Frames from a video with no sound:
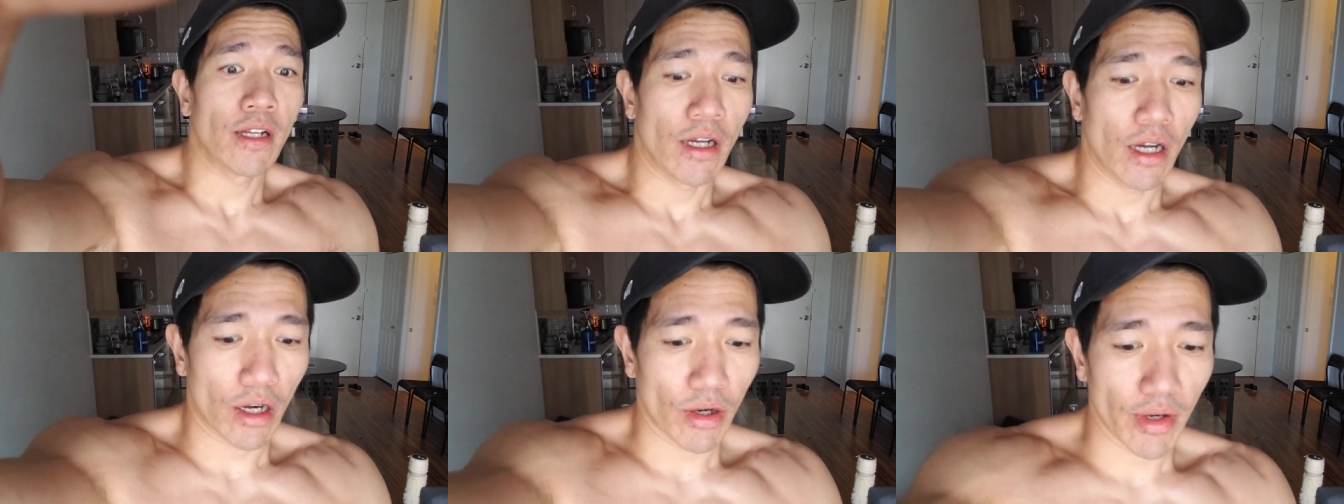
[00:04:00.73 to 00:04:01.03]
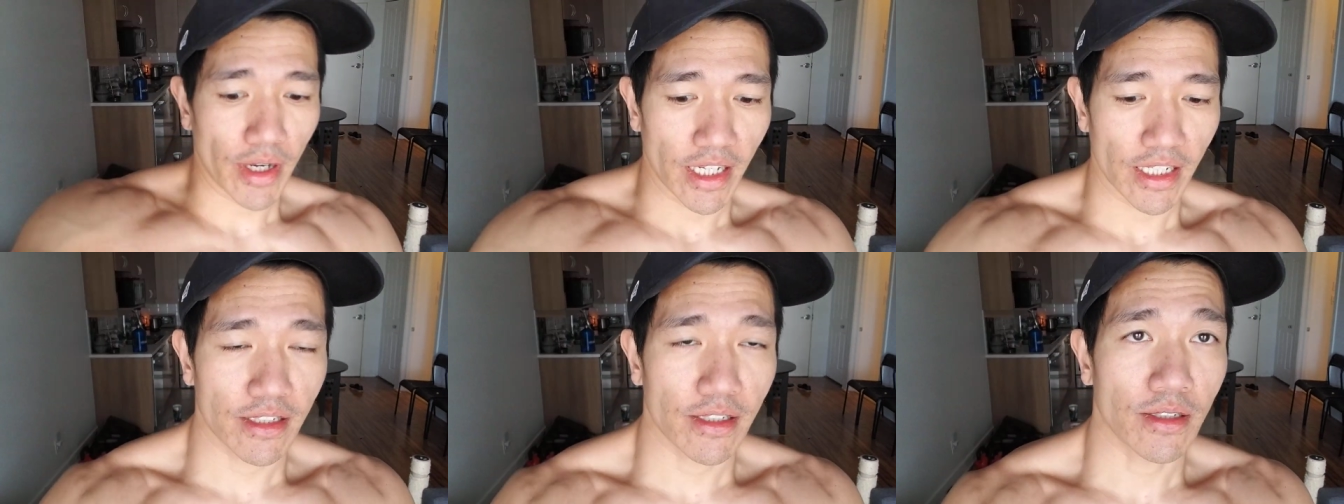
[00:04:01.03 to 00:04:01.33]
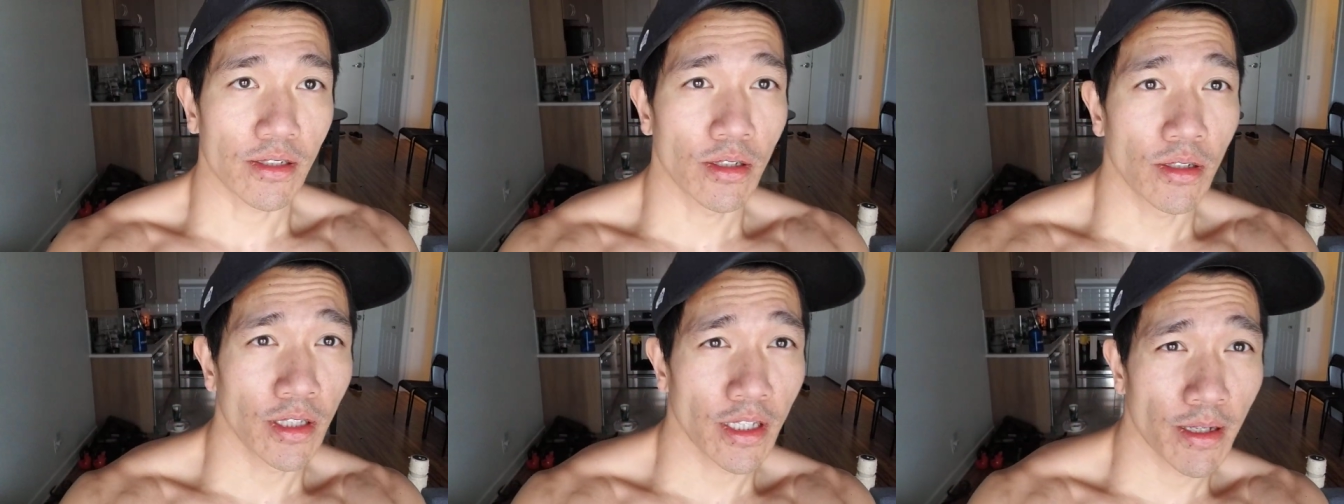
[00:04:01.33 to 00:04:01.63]
All right,
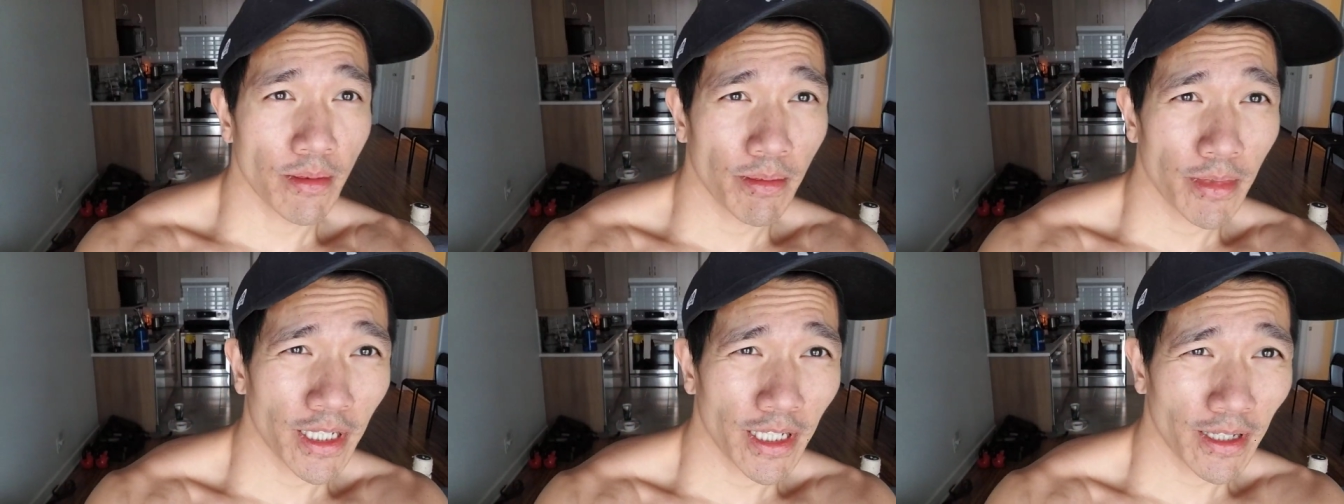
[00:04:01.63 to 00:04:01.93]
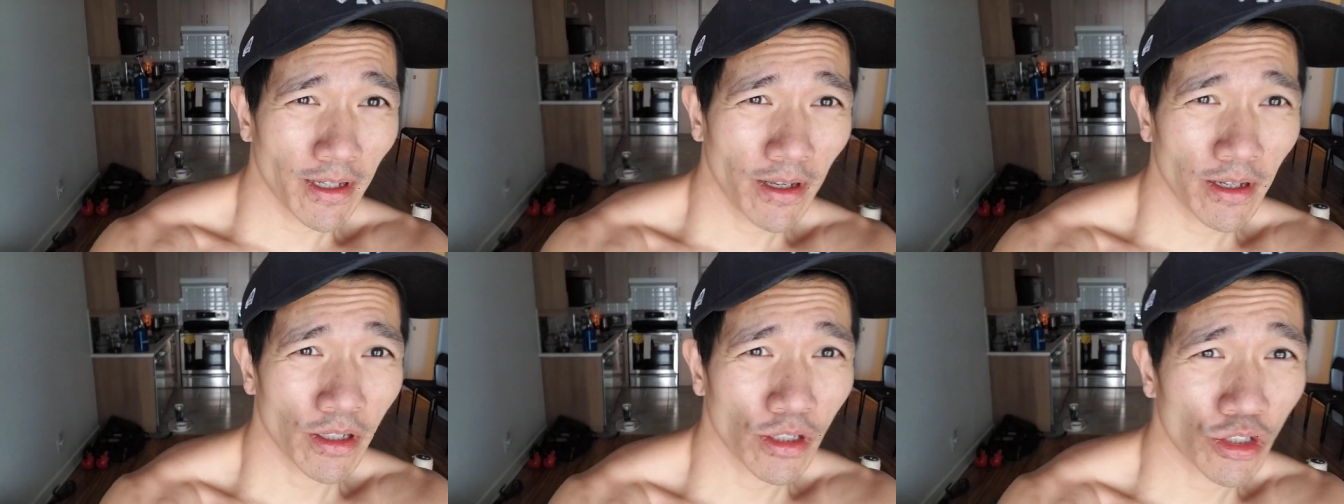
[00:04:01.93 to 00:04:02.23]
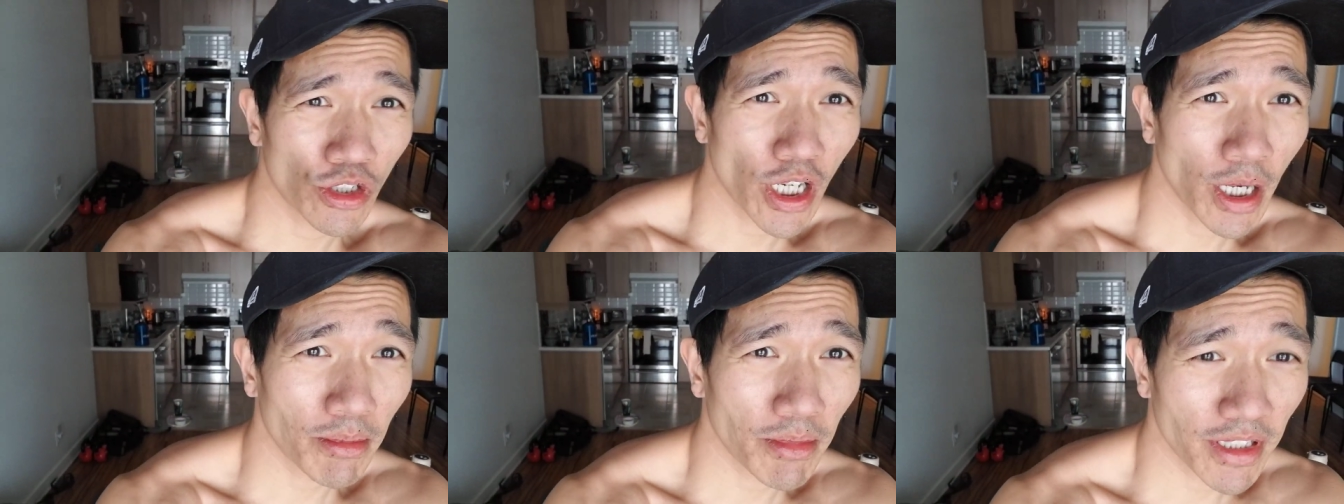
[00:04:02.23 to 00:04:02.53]
so let me
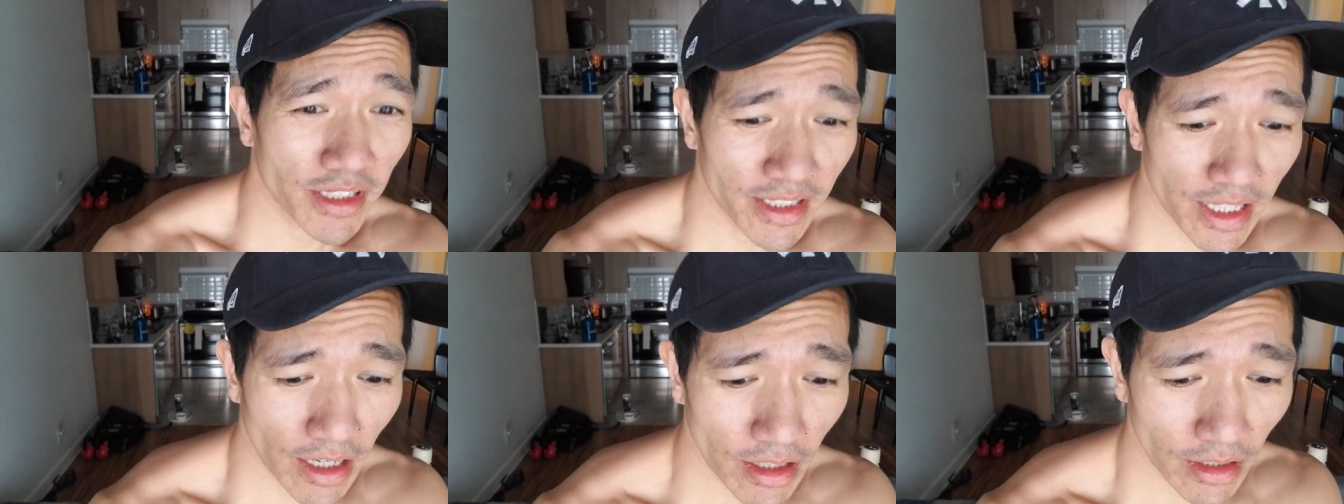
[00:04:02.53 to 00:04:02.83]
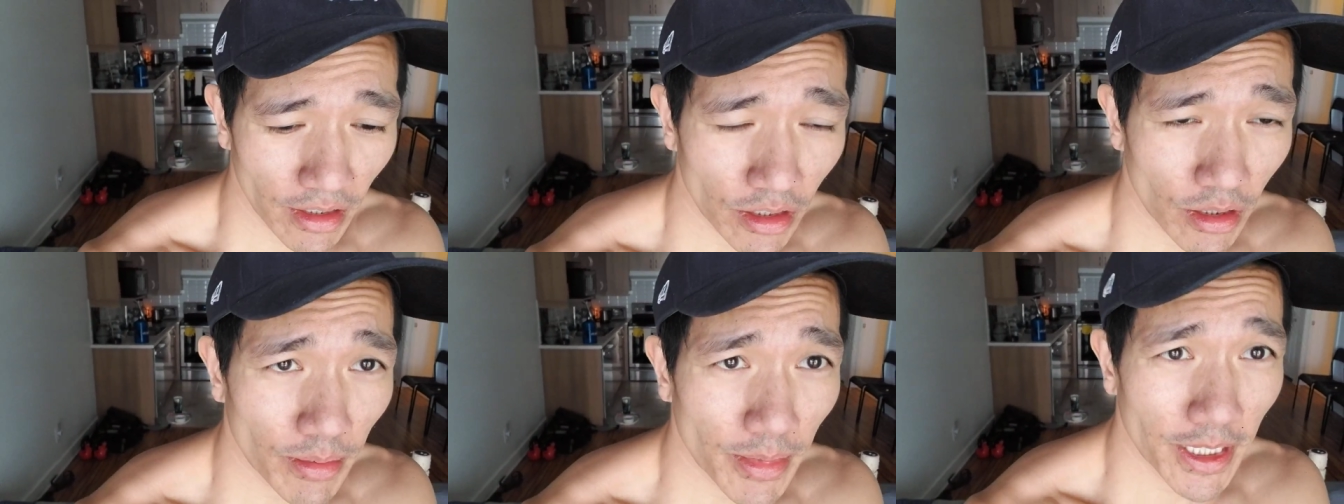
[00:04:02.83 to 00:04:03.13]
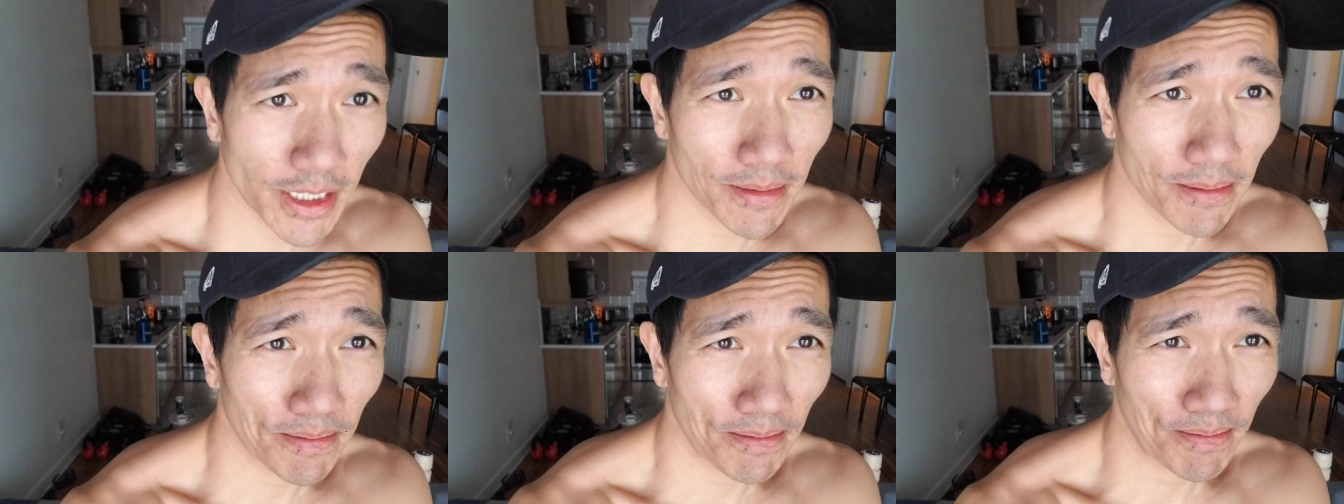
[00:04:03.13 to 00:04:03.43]
drop this down a little
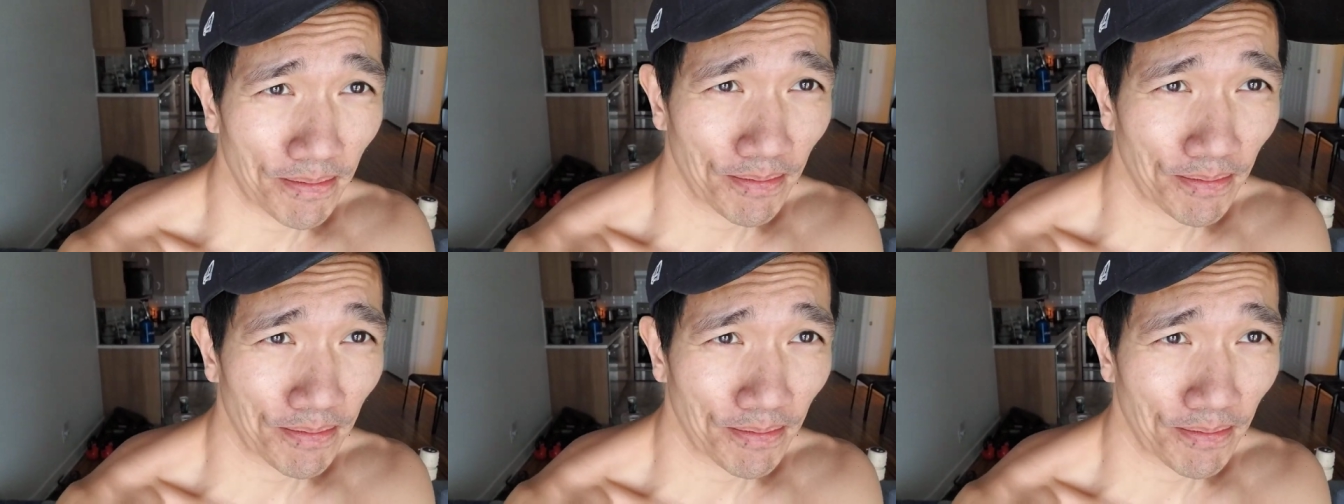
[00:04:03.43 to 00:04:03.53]
bit.